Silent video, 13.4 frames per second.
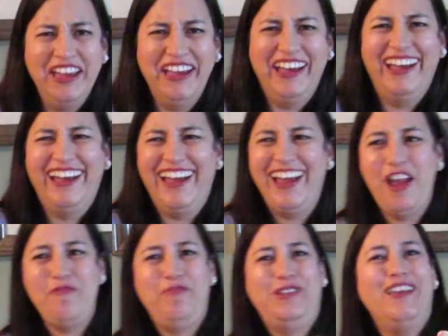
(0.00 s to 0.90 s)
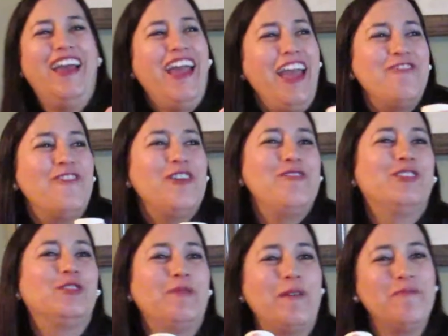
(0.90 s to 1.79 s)
I'd be if I
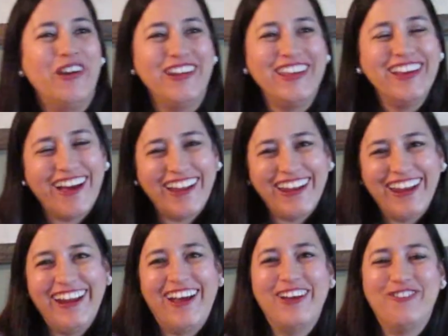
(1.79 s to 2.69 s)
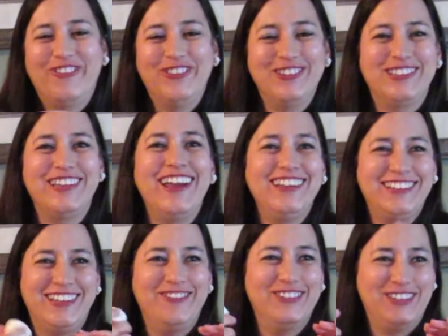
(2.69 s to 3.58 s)
spent money on it on a full size
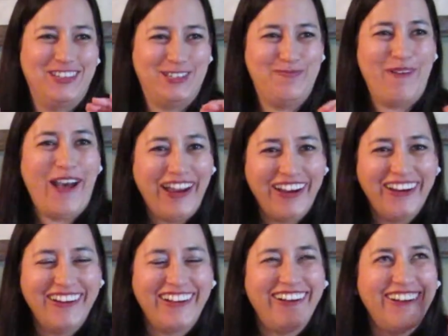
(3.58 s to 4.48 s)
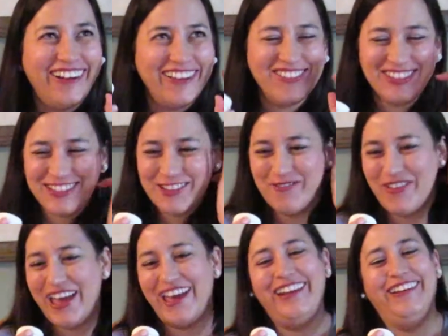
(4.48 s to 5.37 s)
and it was expired. Oh, I'd be so
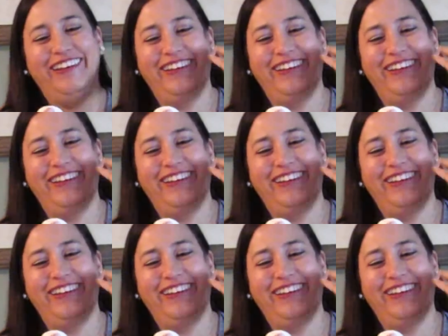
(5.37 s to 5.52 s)
mad.